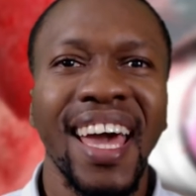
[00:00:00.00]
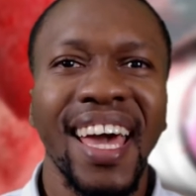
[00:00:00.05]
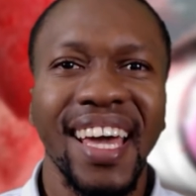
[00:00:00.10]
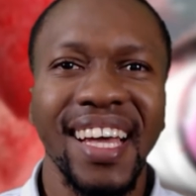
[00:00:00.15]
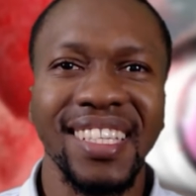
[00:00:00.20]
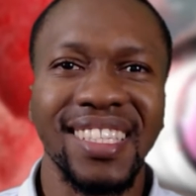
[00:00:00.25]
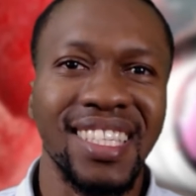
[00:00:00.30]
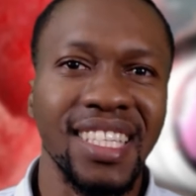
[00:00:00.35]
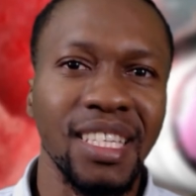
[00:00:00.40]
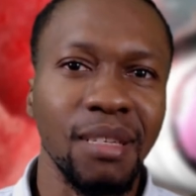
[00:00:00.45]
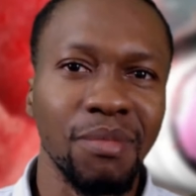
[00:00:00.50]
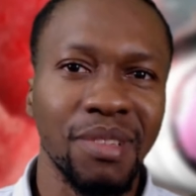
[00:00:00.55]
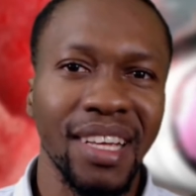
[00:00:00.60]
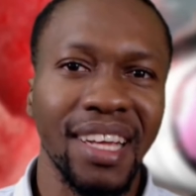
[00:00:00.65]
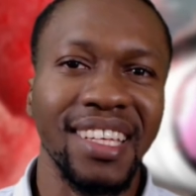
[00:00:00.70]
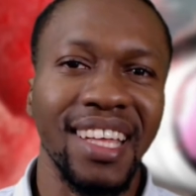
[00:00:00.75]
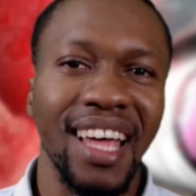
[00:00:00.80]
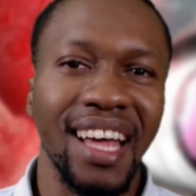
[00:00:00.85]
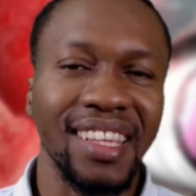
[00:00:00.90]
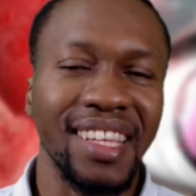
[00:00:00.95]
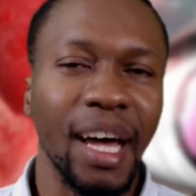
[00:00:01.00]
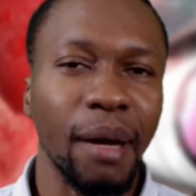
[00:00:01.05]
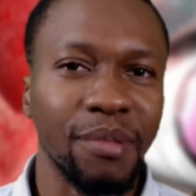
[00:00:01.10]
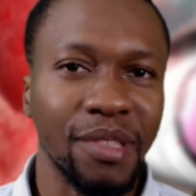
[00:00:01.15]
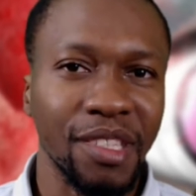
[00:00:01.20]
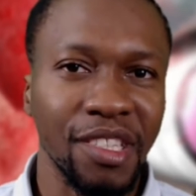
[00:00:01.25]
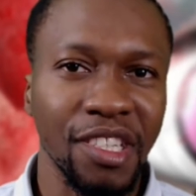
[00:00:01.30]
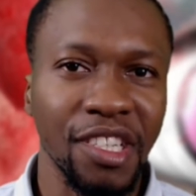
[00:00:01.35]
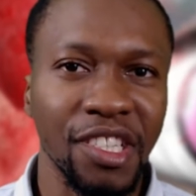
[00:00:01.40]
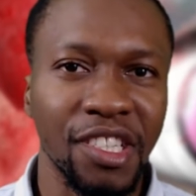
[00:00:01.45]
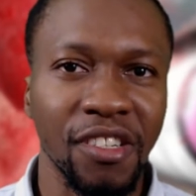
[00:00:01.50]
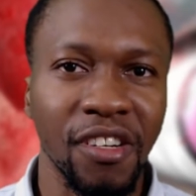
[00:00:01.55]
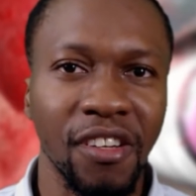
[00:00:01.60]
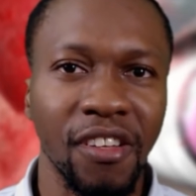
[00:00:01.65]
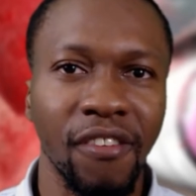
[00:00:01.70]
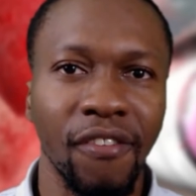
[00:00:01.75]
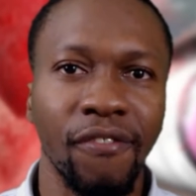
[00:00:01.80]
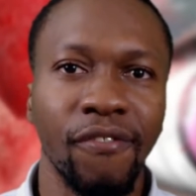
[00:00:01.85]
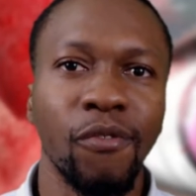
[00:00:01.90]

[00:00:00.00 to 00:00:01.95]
it seems like the adaptation